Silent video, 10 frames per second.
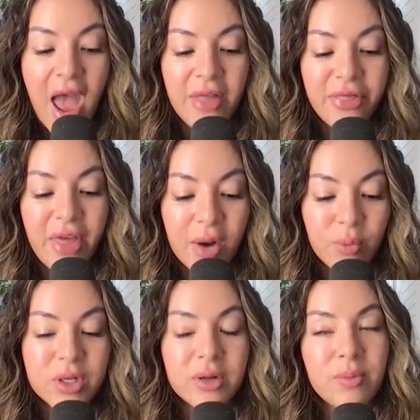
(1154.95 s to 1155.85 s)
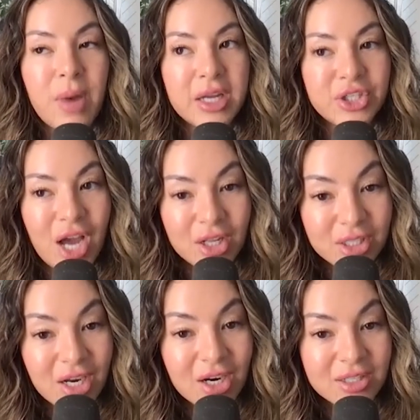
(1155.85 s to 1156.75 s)
And then when my
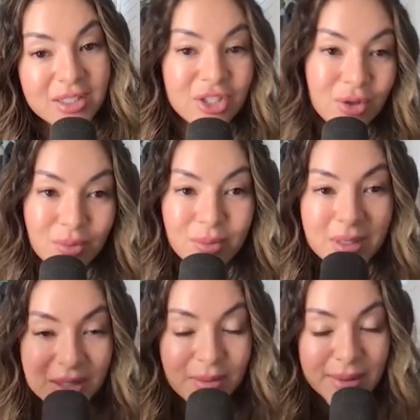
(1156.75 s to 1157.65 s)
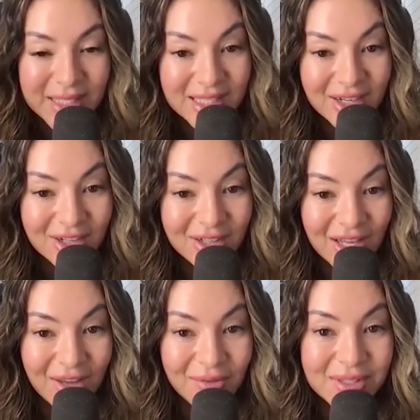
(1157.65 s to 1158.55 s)
my sitter
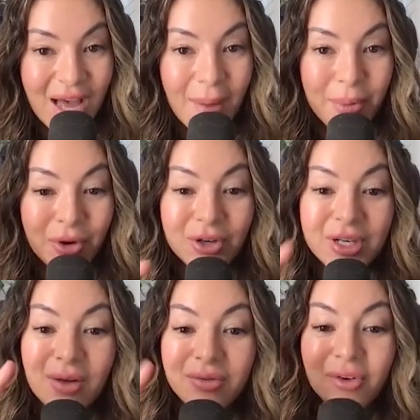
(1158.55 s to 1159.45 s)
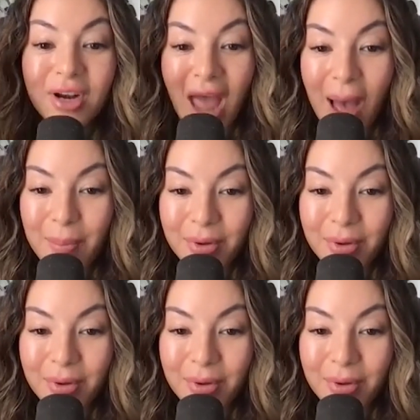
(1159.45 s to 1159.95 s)
leaves, I put her down for a nap.